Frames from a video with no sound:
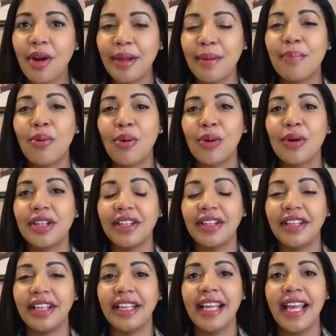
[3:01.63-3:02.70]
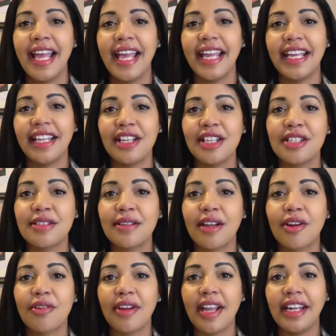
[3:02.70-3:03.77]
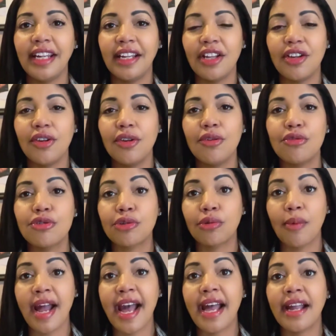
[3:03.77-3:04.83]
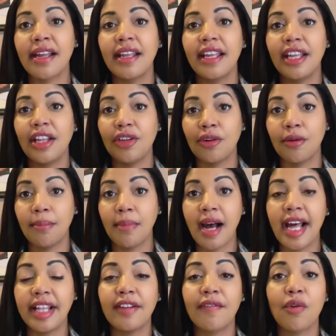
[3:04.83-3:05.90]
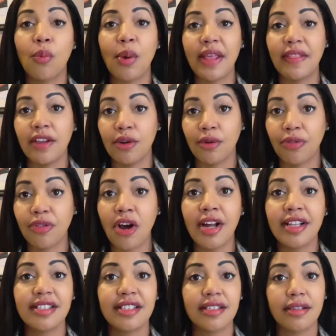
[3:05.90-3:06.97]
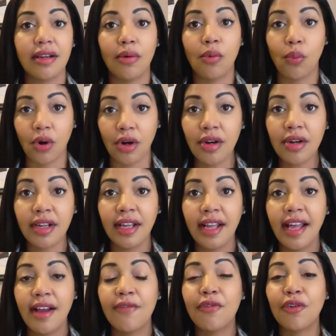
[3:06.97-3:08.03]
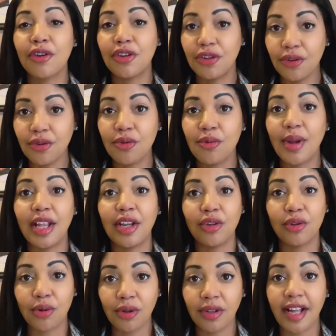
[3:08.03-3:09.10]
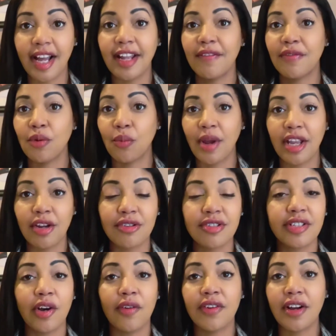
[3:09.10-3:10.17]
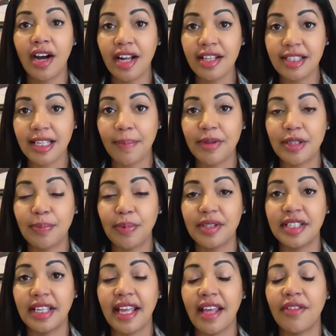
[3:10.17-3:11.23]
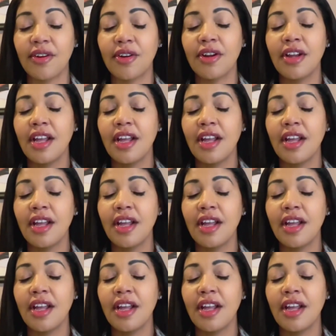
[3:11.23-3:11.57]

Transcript: importantly, it is creating a new track in your mind of the way that your thoughts work for you in your life, the way your self concept is put together,